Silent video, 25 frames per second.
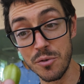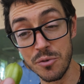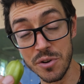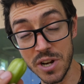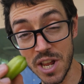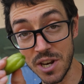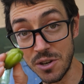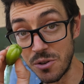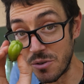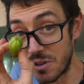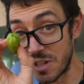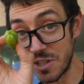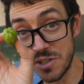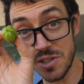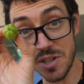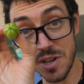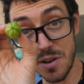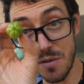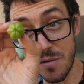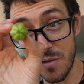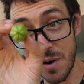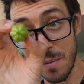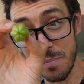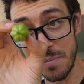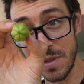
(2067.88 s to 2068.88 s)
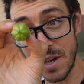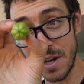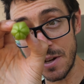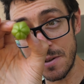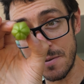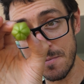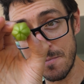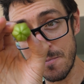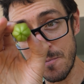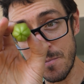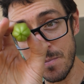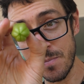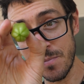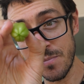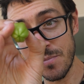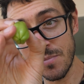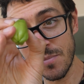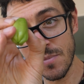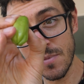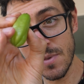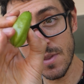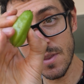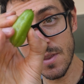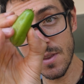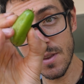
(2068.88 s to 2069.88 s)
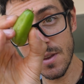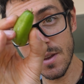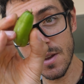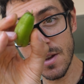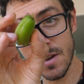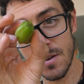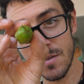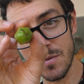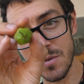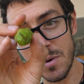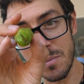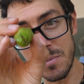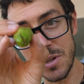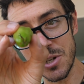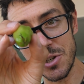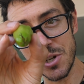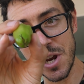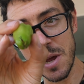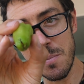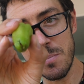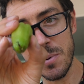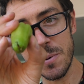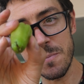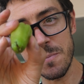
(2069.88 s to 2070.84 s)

fruit, and you can see from the from the shape.